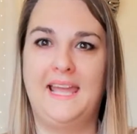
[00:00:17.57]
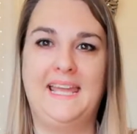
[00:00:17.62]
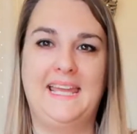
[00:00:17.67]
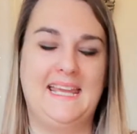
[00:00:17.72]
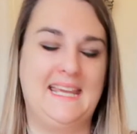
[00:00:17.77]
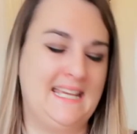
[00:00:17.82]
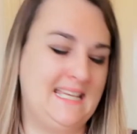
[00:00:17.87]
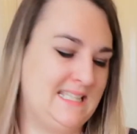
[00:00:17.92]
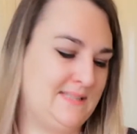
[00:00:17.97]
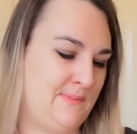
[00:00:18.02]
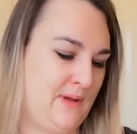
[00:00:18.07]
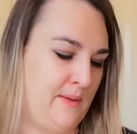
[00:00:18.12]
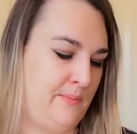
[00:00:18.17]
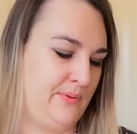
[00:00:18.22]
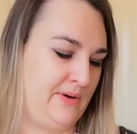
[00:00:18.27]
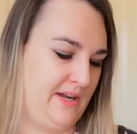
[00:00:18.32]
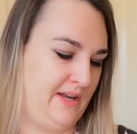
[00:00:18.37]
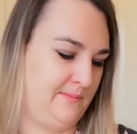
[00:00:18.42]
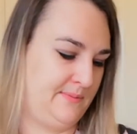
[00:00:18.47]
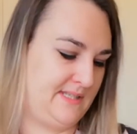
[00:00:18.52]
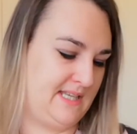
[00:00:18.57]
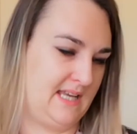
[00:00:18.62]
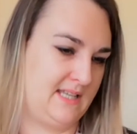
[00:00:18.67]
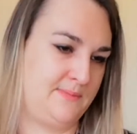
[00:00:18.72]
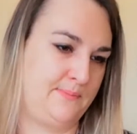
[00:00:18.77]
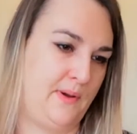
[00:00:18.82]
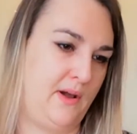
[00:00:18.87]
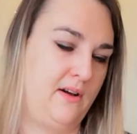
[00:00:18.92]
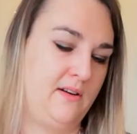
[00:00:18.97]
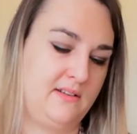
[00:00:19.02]
It is my Pretty
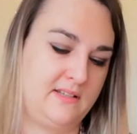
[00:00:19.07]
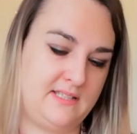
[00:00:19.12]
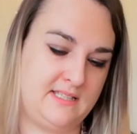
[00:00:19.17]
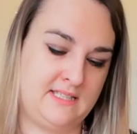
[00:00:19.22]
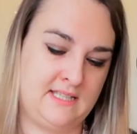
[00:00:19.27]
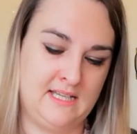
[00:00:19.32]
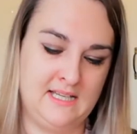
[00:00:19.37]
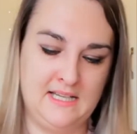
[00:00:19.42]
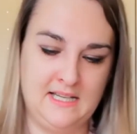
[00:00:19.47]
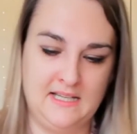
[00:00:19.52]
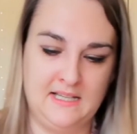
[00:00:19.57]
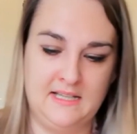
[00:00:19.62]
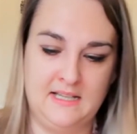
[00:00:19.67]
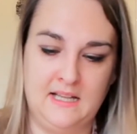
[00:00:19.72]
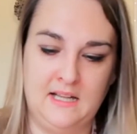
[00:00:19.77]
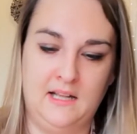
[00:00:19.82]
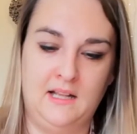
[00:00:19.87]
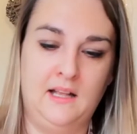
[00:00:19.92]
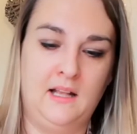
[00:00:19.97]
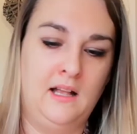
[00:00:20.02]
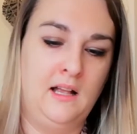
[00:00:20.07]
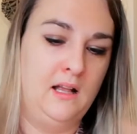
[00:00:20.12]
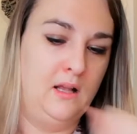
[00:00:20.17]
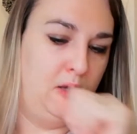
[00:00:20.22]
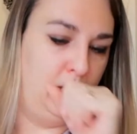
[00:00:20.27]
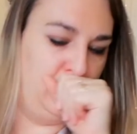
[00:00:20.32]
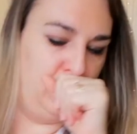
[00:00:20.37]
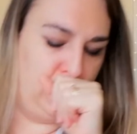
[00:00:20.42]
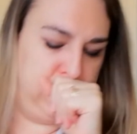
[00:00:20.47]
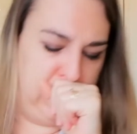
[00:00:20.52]
Obsessed box.
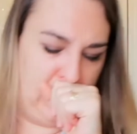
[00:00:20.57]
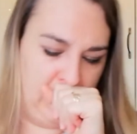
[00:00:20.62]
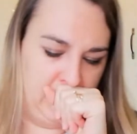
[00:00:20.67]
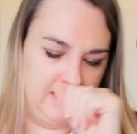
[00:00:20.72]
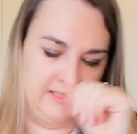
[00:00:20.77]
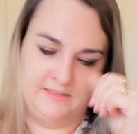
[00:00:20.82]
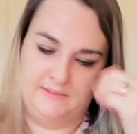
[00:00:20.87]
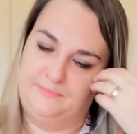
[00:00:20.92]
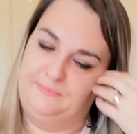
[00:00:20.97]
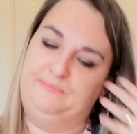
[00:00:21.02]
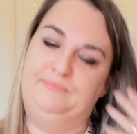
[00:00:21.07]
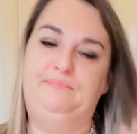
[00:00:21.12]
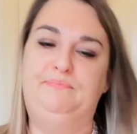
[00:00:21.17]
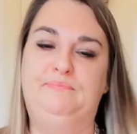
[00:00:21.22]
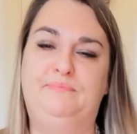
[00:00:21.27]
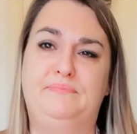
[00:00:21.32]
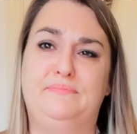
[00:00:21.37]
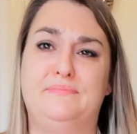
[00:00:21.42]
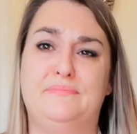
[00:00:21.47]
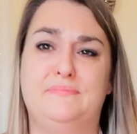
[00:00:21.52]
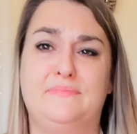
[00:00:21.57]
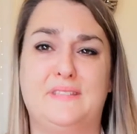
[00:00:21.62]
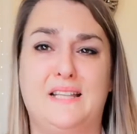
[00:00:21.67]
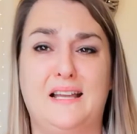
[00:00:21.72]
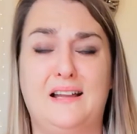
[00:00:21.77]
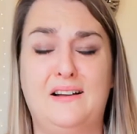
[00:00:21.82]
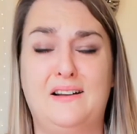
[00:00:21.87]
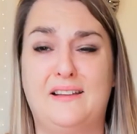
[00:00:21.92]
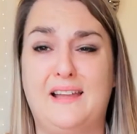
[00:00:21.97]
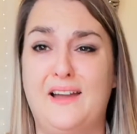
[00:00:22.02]
Oh,
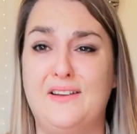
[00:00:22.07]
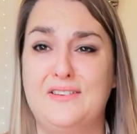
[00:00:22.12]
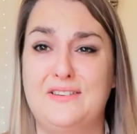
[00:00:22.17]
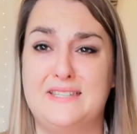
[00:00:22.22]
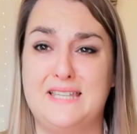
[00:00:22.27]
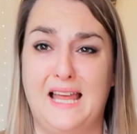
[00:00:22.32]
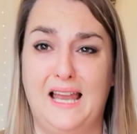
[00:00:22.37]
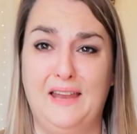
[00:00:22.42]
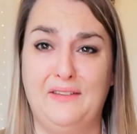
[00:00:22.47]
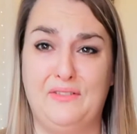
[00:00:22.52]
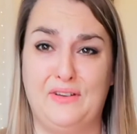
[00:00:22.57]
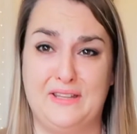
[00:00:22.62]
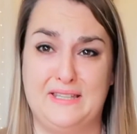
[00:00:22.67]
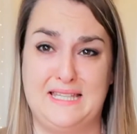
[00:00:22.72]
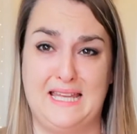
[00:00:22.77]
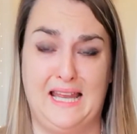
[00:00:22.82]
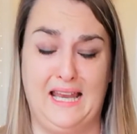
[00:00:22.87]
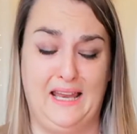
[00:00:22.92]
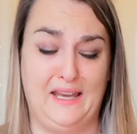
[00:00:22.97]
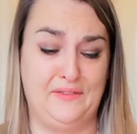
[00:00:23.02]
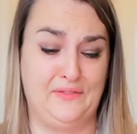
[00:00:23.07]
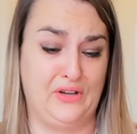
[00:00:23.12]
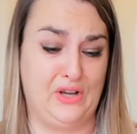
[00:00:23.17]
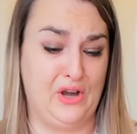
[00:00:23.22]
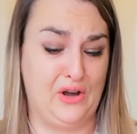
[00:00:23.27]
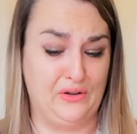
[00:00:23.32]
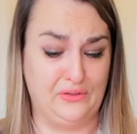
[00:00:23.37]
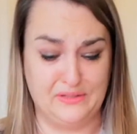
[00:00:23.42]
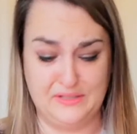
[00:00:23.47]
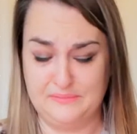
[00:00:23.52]
I can't tell I've got the tail end of a
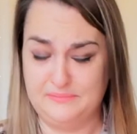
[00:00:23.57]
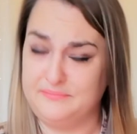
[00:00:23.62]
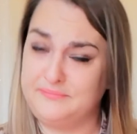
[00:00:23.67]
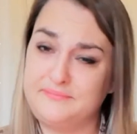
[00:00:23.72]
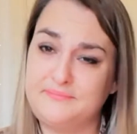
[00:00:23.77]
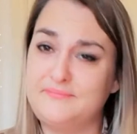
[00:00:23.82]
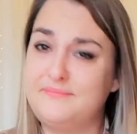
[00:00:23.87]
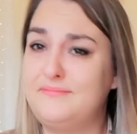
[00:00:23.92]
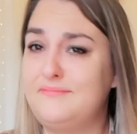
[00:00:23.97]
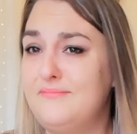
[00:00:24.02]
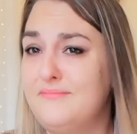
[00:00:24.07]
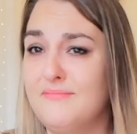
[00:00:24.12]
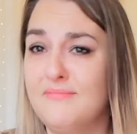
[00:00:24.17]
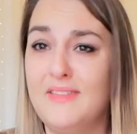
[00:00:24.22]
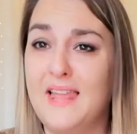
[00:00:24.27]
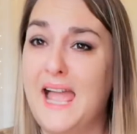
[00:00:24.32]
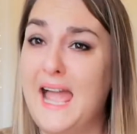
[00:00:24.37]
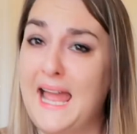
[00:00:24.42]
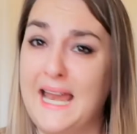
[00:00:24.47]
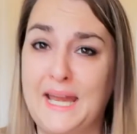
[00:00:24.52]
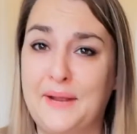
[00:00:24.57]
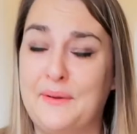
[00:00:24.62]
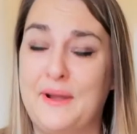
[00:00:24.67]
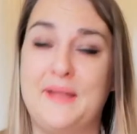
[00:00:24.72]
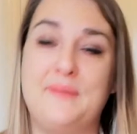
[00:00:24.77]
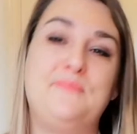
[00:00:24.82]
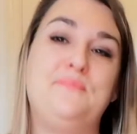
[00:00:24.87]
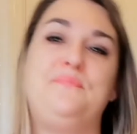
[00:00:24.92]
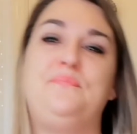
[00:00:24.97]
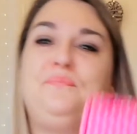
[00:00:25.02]
cold.
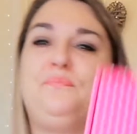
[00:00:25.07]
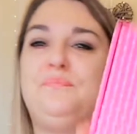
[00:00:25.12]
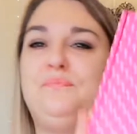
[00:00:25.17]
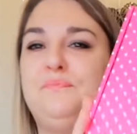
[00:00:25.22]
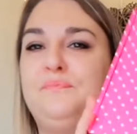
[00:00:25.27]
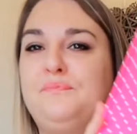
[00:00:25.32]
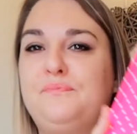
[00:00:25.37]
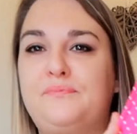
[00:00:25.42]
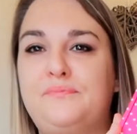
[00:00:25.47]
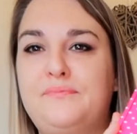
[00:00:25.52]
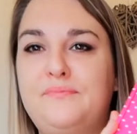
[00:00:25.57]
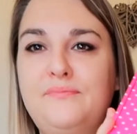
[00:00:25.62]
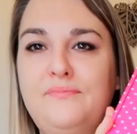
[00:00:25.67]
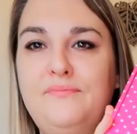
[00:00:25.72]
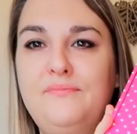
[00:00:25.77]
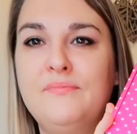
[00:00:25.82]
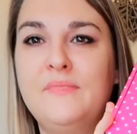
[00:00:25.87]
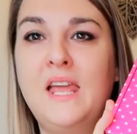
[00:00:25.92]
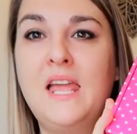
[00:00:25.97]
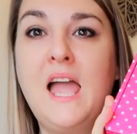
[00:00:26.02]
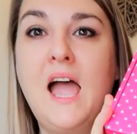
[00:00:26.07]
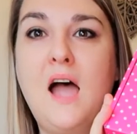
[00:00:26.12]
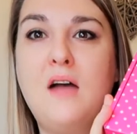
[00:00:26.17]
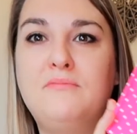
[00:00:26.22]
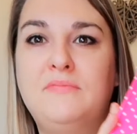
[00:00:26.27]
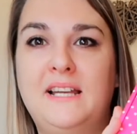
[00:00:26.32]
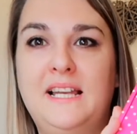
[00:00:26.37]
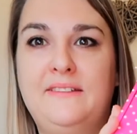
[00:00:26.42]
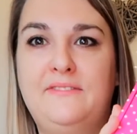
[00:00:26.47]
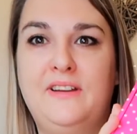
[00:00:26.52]
Anyway, I'm
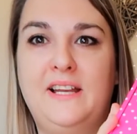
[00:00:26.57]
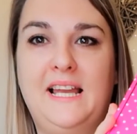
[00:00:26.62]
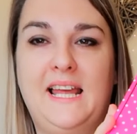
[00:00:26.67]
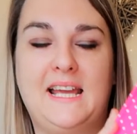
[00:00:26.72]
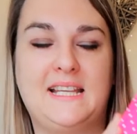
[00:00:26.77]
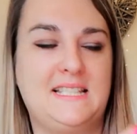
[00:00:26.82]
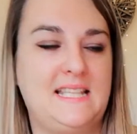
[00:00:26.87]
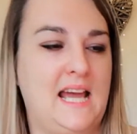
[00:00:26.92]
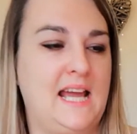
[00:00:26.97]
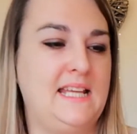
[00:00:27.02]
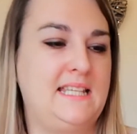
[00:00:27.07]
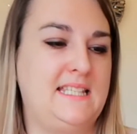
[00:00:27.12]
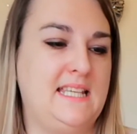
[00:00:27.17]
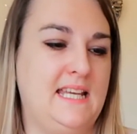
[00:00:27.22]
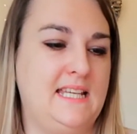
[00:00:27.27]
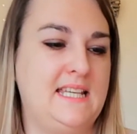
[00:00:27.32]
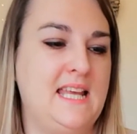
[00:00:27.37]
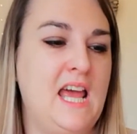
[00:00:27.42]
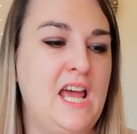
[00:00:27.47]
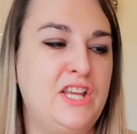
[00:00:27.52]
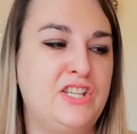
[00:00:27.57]
really, really excited.